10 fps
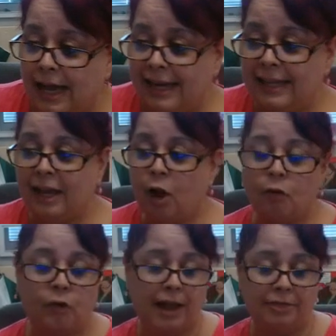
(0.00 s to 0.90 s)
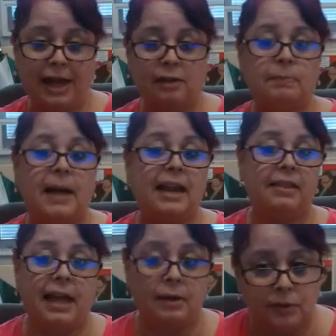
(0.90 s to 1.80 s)
anything over 1,000 by
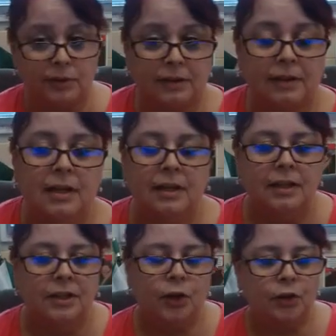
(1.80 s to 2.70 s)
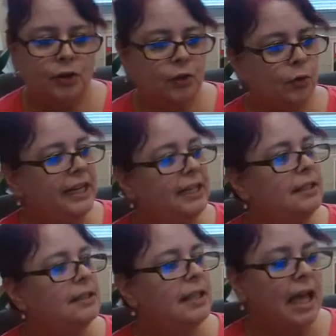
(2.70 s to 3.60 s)
1,000. Your
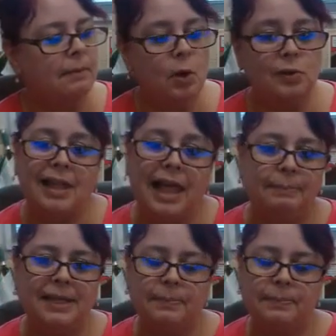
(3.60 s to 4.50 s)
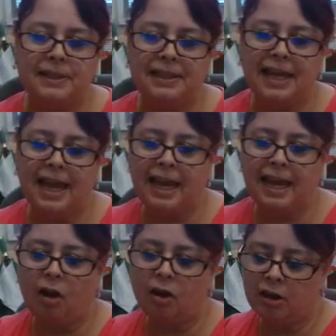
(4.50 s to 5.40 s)
screens on most laptops today
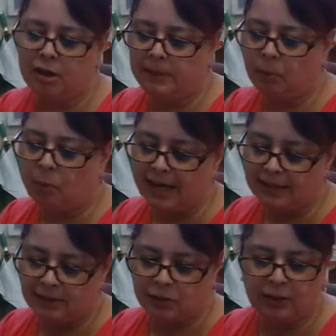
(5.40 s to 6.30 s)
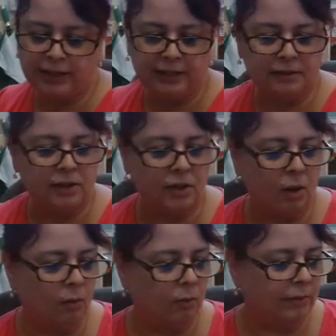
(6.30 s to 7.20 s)
are going to be wide screens.
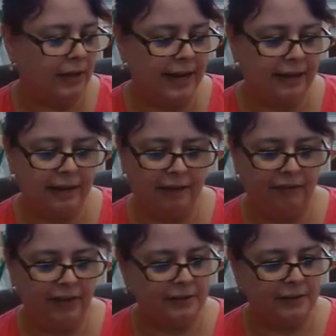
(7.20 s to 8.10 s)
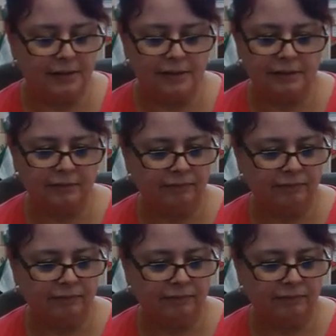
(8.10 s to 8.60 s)
So like if it's